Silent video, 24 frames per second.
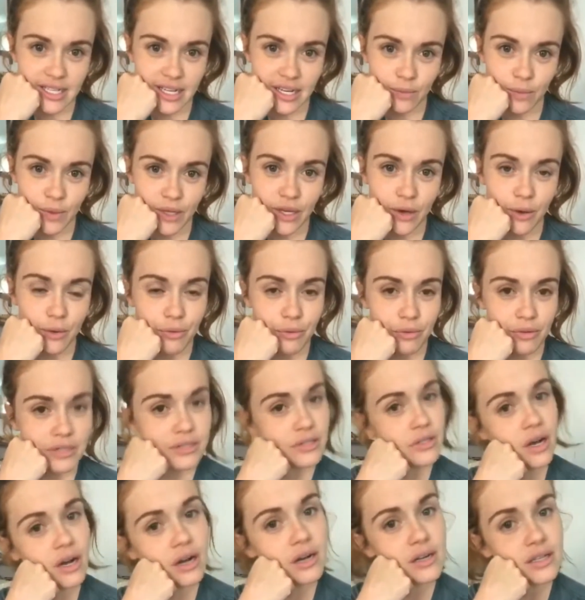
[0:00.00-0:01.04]
And we go through the
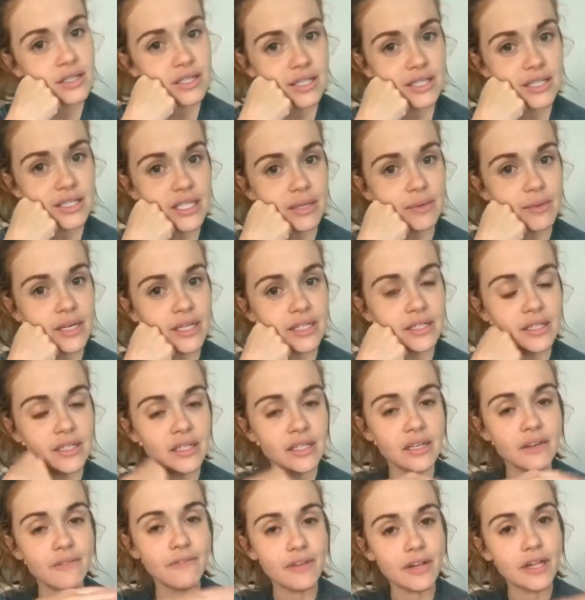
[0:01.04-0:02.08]
songs and see what
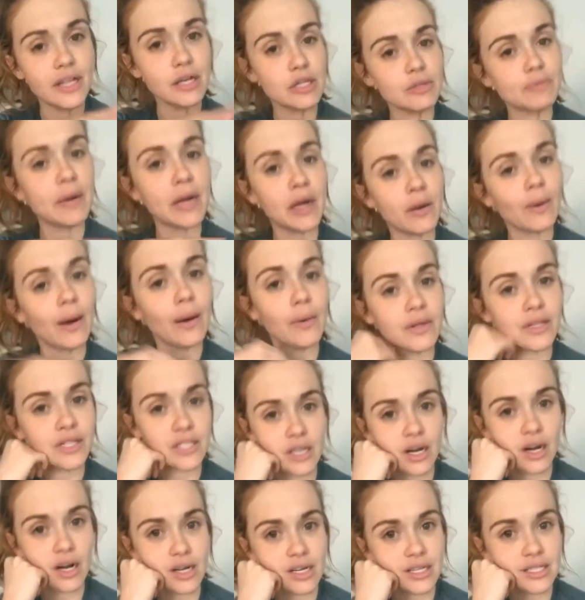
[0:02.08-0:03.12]
videos pair well with
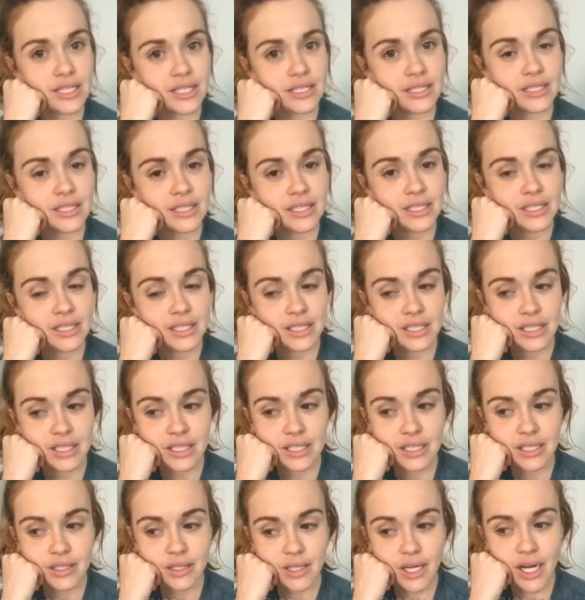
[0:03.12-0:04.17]
songs. And
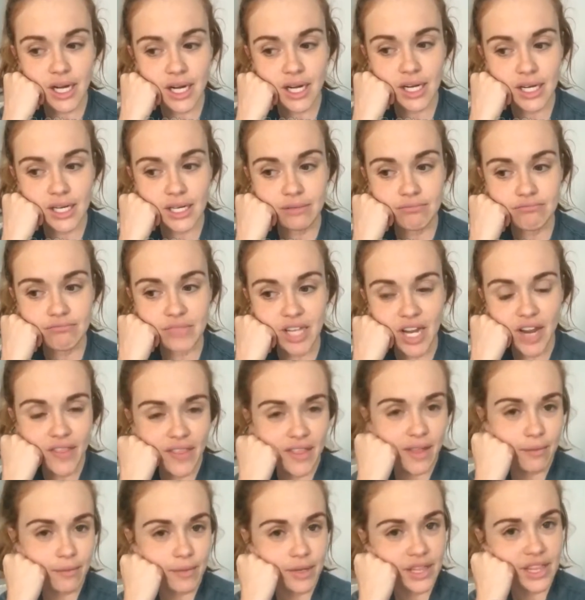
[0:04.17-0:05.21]
anything
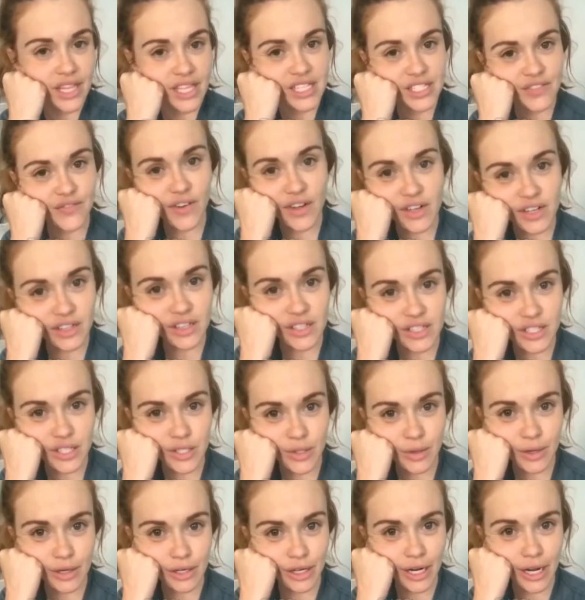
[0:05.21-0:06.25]
that we think is fun to listen to
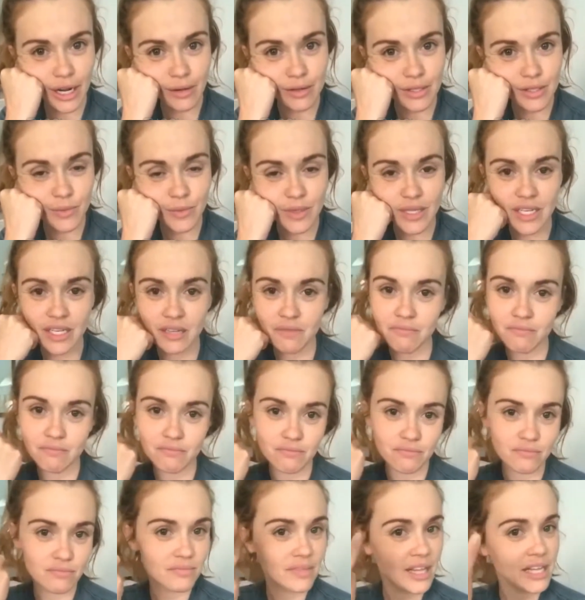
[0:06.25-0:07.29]
around your house, we
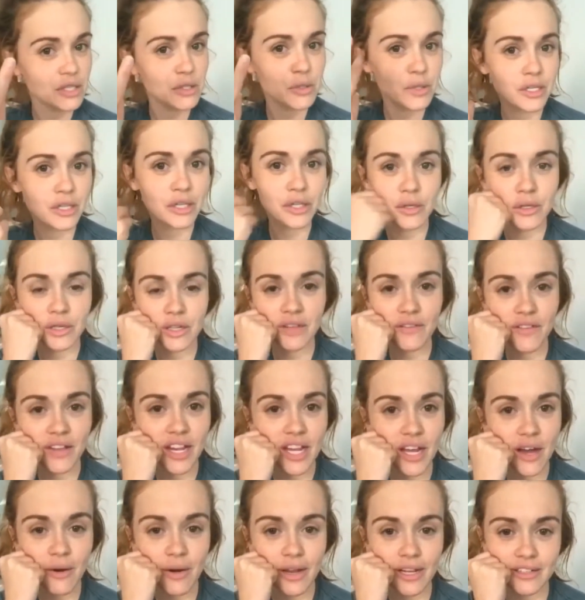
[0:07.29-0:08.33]
like to include in the
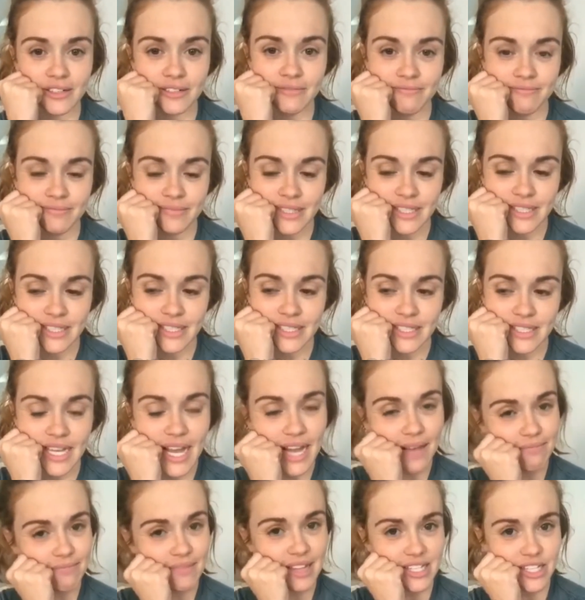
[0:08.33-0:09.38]
video. And
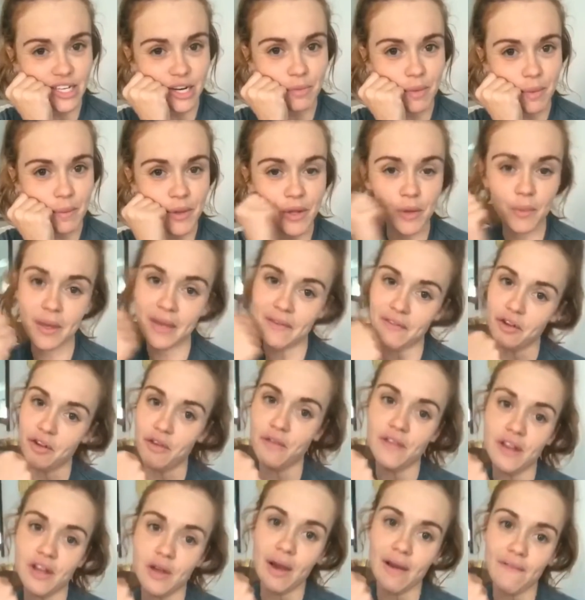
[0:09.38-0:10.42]
yeah, that's Hardware Beauty. We give a new
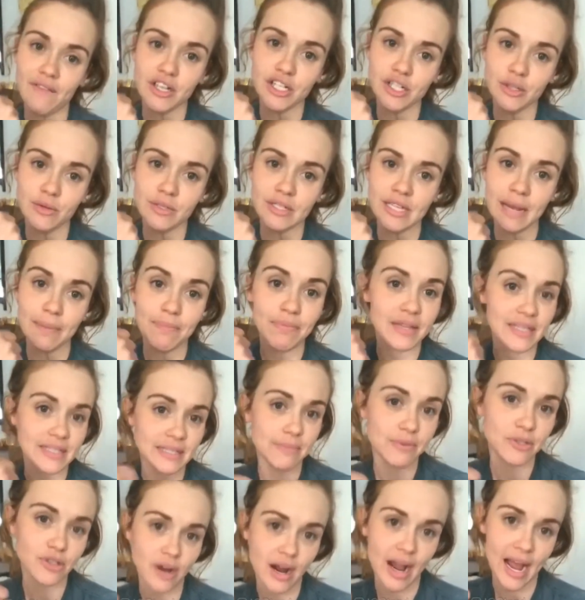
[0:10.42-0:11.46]
video every Tuesday. Please
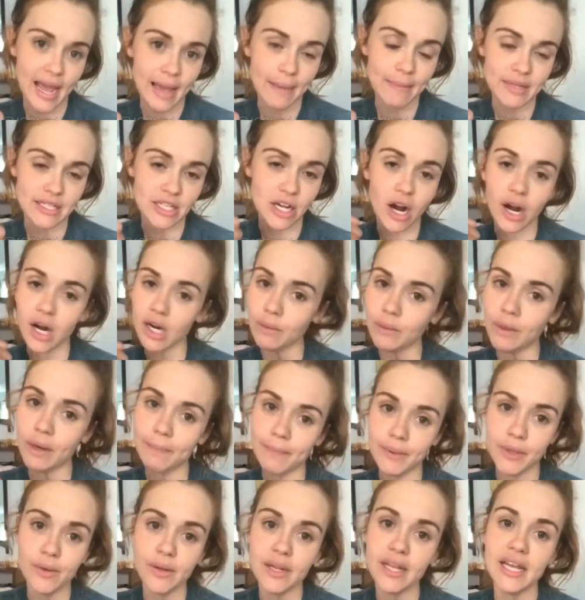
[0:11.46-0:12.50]
subscribe. It's Hardware
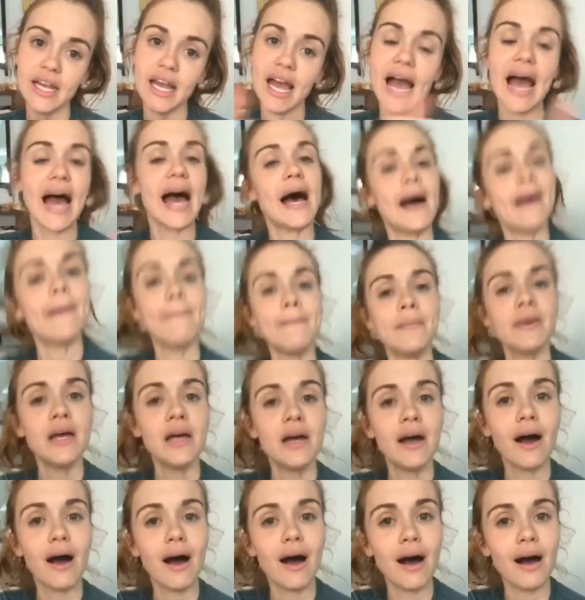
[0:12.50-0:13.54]
Beauty on
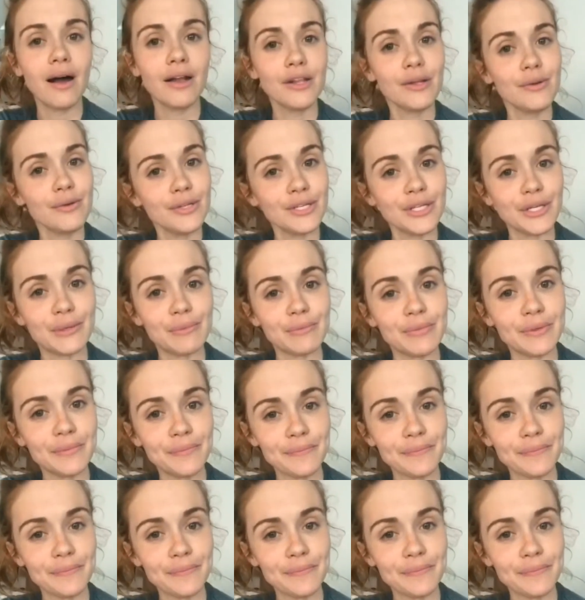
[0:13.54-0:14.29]
YouTube.